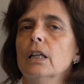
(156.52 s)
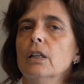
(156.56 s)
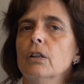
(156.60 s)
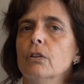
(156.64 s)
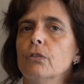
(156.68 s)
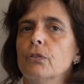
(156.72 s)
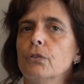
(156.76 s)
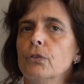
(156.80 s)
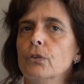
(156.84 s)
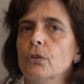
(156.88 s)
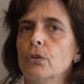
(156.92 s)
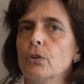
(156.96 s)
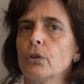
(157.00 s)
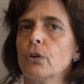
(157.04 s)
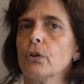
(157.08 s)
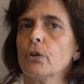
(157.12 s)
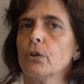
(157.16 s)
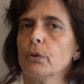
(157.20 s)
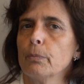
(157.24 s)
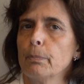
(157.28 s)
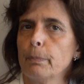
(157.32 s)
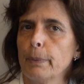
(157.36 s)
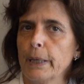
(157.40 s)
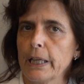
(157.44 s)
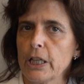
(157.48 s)
for
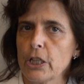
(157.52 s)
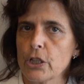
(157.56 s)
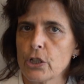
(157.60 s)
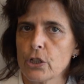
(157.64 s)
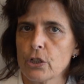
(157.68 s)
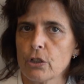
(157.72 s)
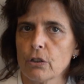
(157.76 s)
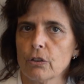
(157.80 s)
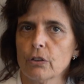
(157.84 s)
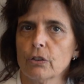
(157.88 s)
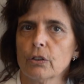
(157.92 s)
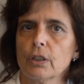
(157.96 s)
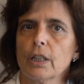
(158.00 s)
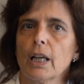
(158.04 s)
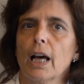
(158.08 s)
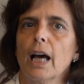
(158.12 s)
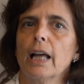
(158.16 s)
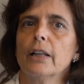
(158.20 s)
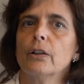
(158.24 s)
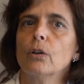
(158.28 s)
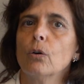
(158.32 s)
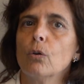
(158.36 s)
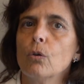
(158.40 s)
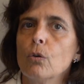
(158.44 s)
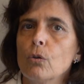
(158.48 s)
the patient
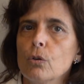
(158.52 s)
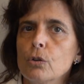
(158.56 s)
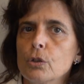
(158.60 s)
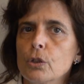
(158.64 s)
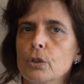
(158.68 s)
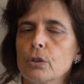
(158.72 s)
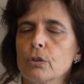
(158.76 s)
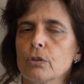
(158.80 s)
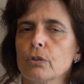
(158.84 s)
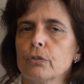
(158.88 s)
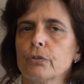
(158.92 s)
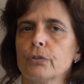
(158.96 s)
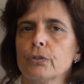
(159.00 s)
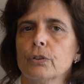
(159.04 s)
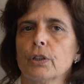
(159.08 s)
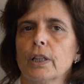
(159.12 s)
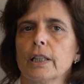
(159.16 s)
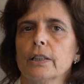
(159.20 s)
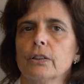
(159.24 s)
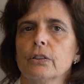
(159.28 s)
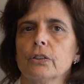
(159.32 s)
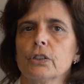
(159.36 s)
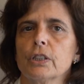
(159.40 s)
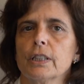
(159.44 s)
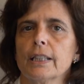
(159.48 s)
and also for
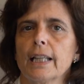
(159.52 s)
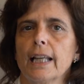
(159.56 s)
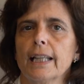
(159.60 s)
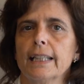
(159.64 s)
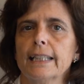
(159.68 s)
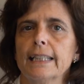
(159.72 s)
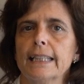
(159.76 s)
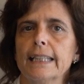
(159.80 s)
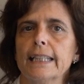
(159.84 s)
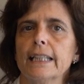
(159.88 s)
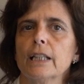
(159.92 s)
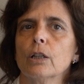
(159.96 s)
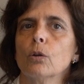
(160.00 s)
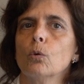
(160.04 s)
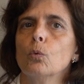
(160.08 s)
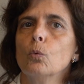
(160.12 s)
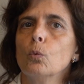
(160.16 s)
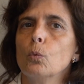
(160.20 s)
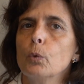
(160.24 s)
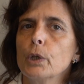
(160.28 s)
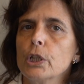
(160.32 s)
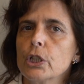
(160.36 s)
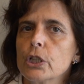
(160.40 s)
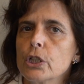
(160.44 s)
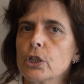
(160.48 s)
understanding
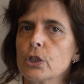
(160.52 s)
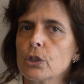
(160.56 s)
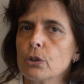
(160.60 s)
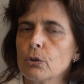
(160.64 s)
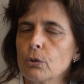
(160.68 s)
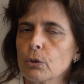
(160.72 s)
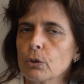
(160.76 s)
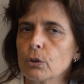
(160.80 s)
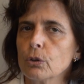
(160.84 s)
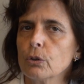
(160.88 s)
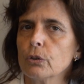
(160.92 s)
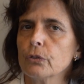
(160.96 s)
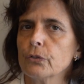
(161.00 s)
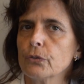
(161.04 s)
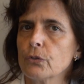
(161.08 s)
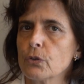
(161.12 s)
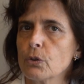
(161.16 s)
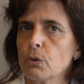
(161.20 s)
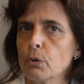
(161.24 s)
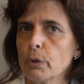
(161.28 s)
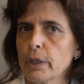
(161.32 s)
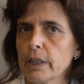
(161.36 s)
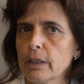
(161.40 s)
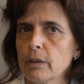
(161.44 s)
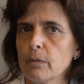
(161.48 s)
which sort of
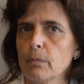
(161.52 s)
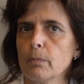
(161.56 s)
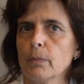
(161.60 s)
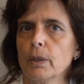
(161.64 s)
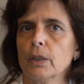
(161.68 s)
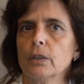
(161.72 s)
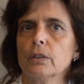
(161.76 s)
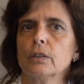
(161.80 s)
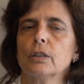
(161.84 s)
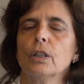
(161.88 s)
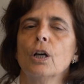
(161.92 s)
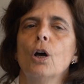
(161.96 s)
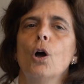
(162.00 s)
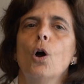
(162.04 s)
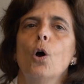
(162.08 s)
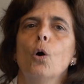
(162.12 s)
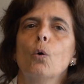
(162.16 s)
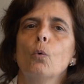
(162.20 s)
treatment